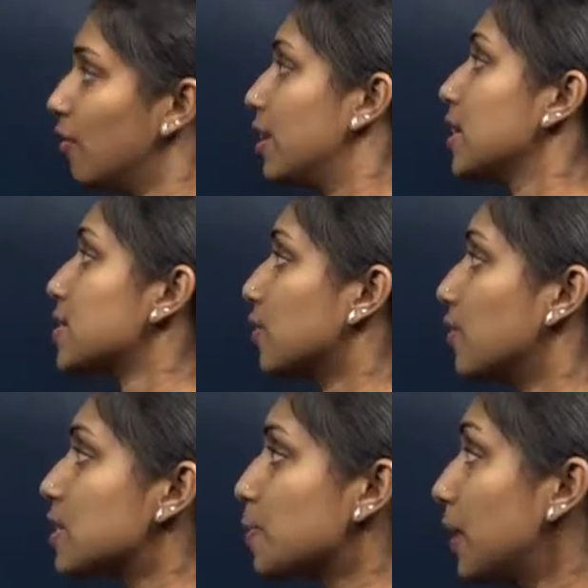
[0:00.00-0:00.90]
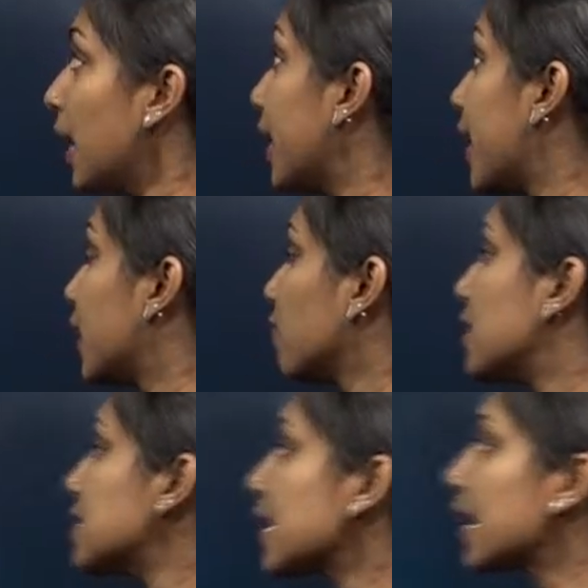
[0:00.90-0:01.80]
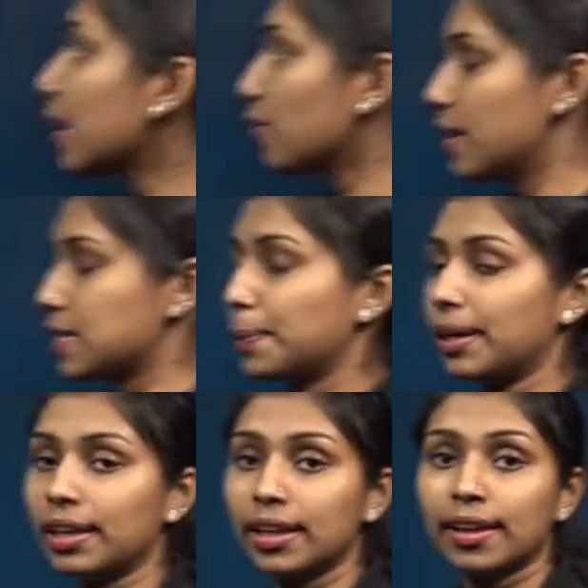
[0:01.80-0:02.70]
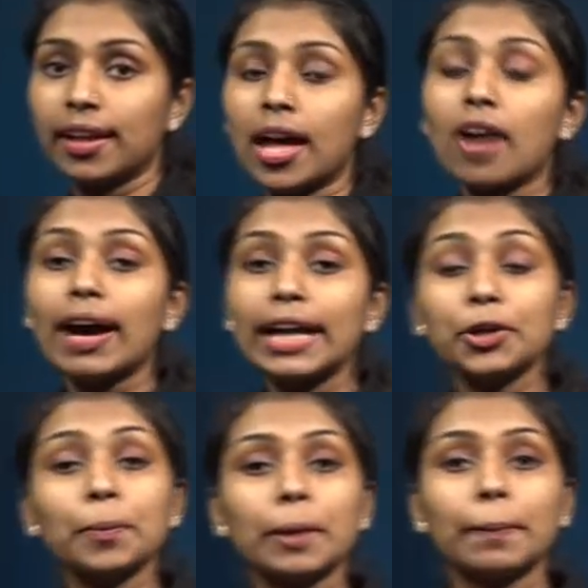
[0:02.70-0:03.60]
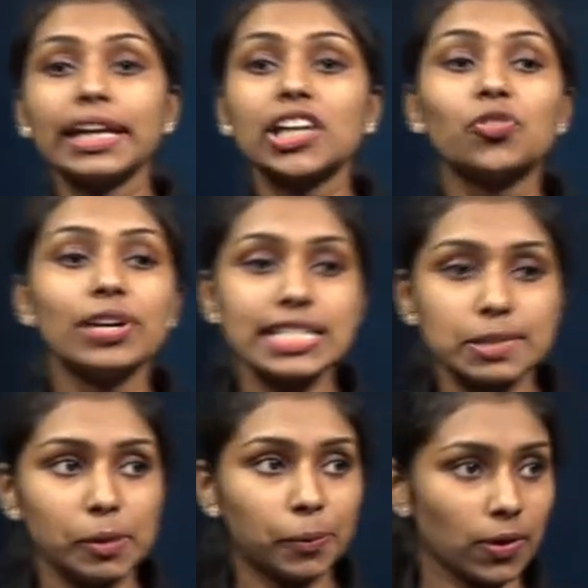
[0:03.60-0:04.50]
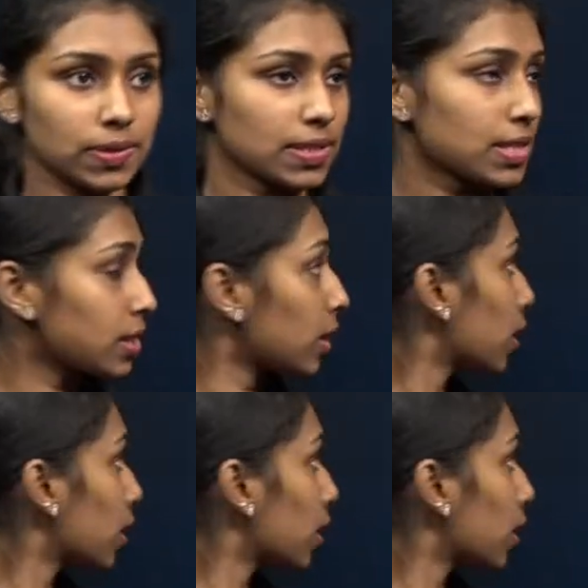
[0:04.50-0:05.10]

One is reversible and another one is irreversible. What do you mean by reversible process?